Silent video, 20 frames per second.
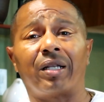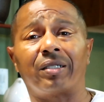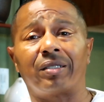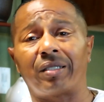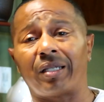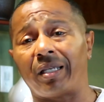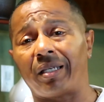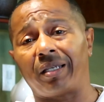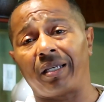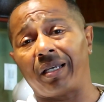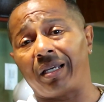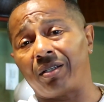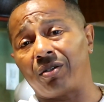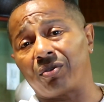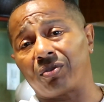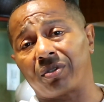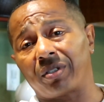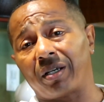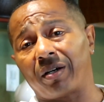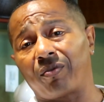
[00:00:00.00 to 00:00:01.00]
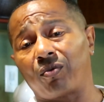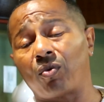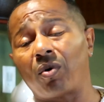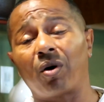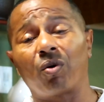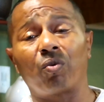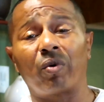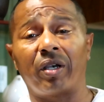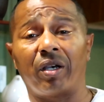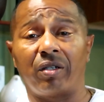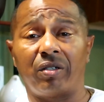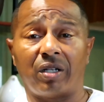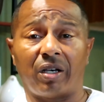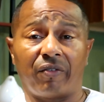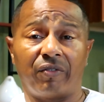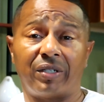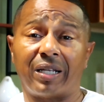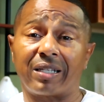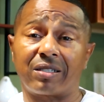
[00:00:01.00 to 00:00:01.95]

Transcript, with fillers: how to take care of yourself one way or another.